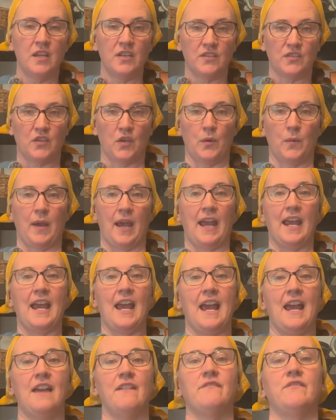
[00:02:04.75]
So I
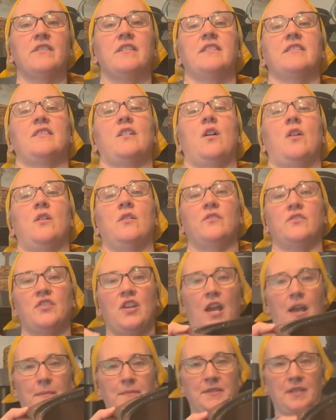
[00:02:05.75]
have this all
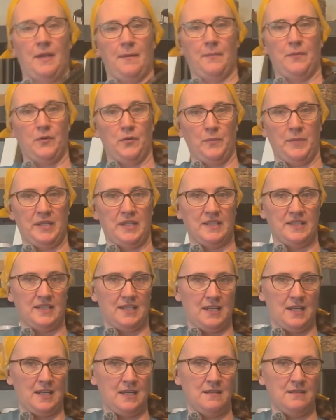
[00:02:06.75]
chopped up, and you'll be able to
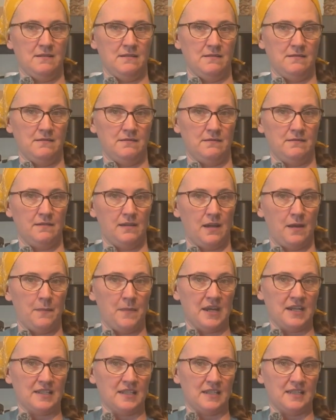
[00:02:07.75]
see it
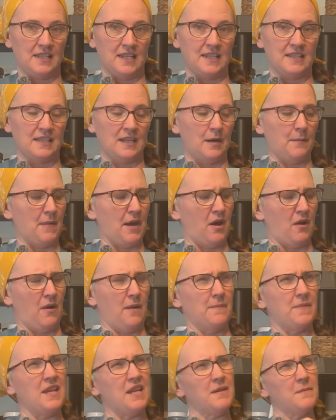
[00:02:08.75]
makes a decent amount.
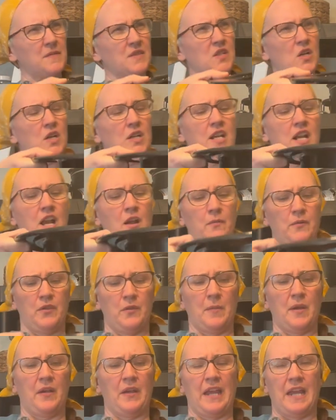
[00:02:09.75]
I'm thinking starting out with
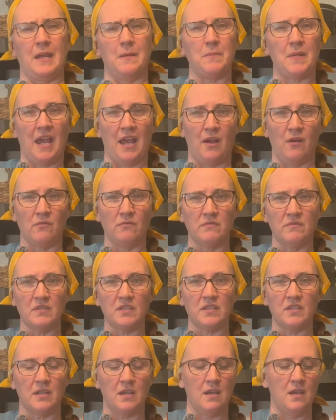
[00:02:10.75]
about 8
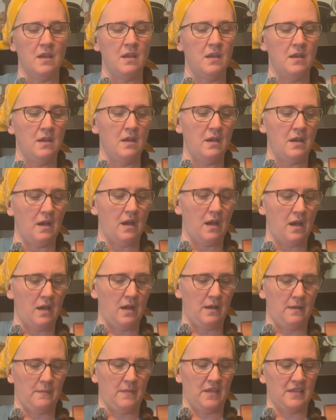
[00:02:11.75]
pounds.
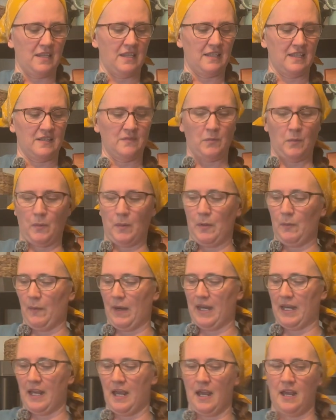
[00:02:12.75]
I think that's what we
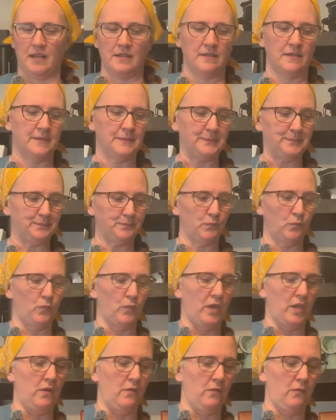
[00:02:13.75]
weighed at
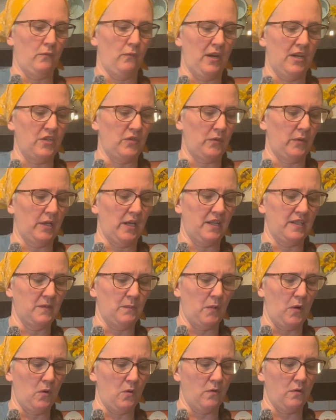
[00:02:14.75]
when Rachel and I
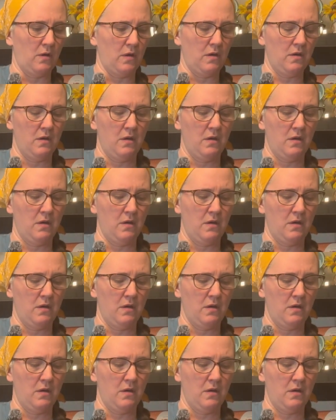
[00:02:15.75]
spoke.